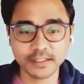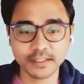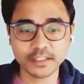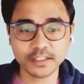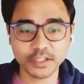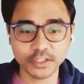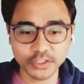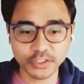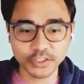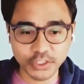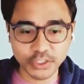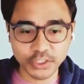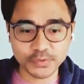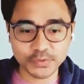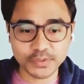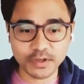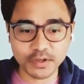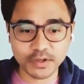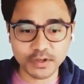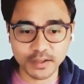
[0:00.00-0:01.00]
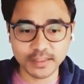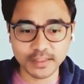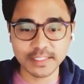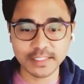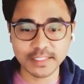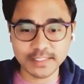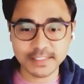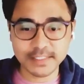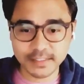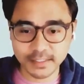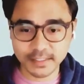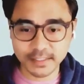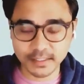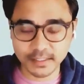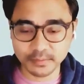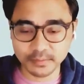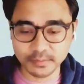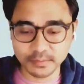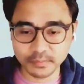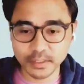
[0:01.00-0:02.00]
continues on this
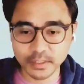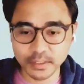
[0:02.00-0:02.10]
theme,